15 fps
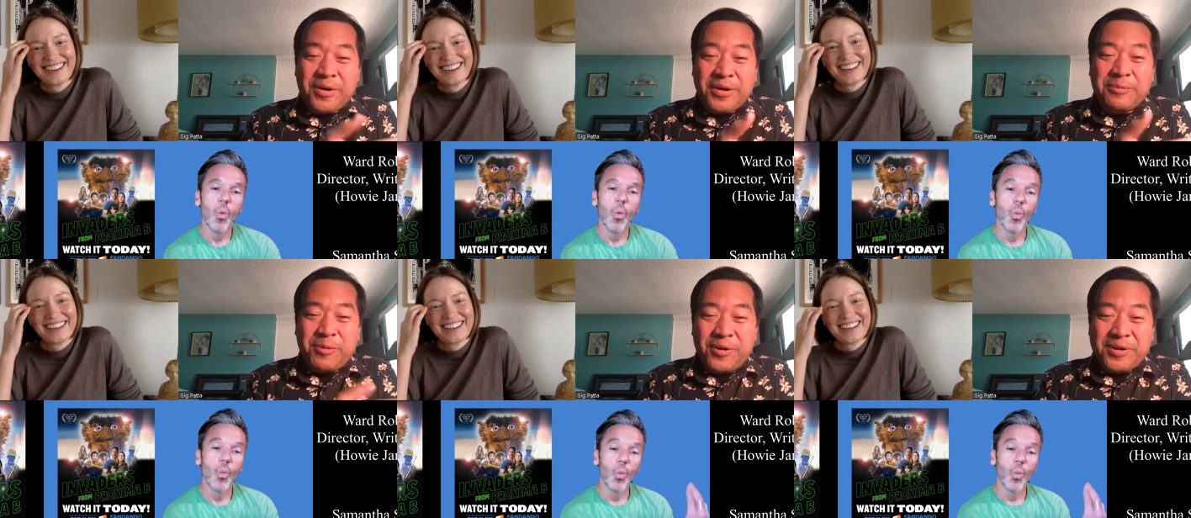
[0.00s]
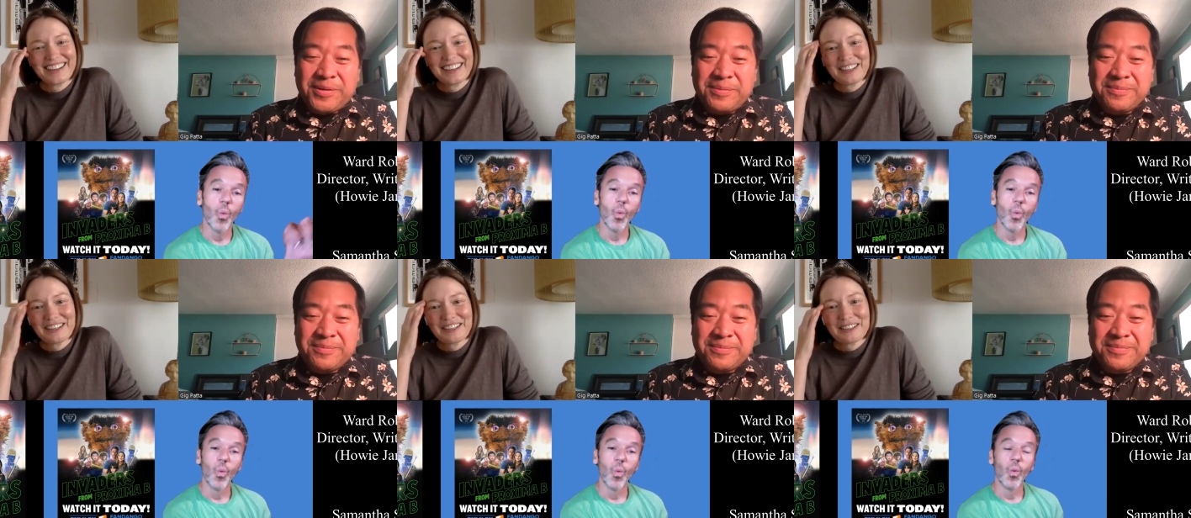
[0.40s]
Speaker 1: go ahead,
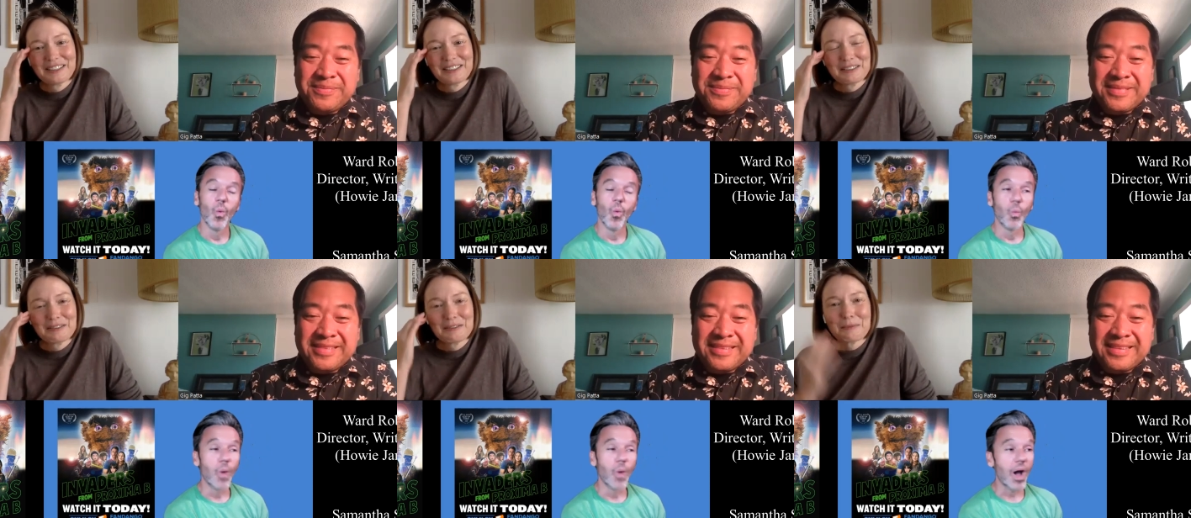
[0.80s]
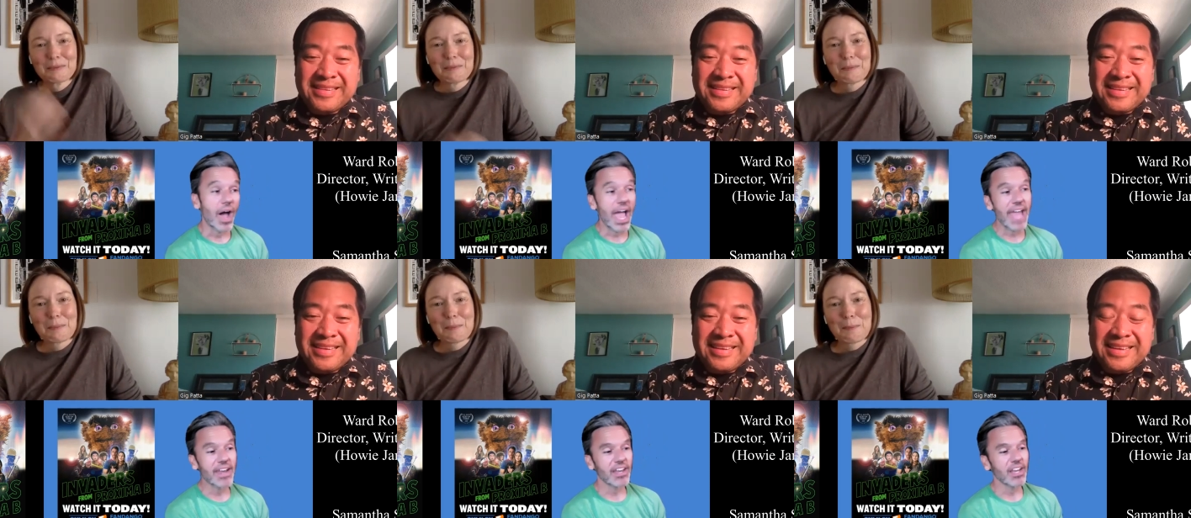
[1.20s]
Ward. Well,
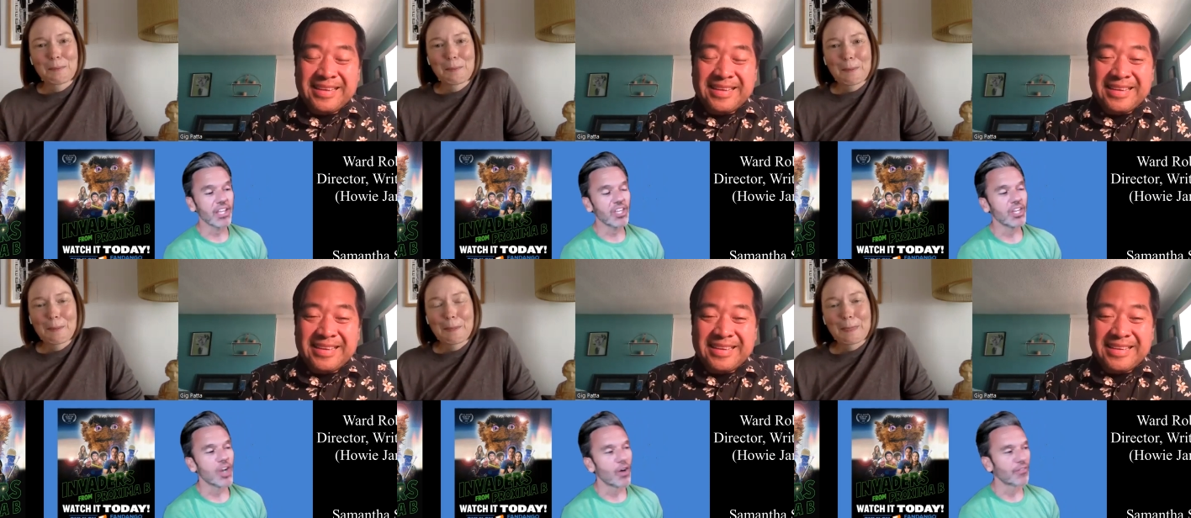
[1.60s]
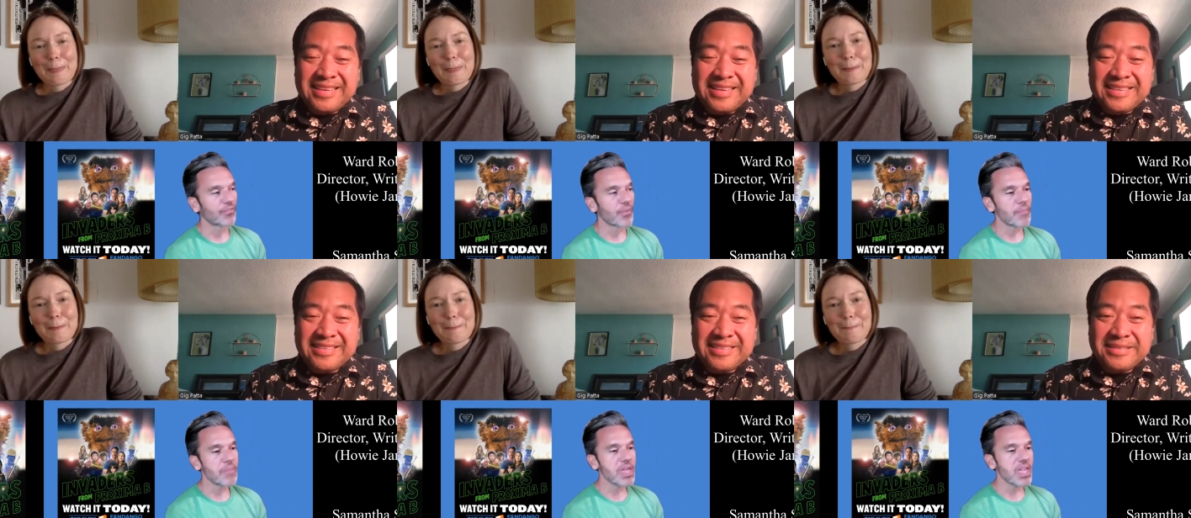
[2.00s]
and you know,
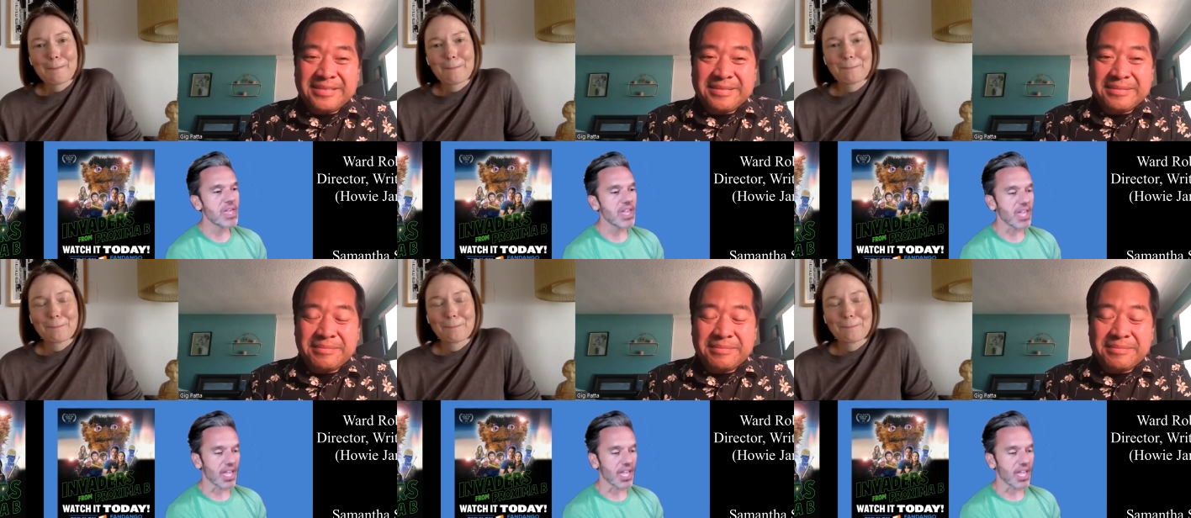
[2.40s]
for me,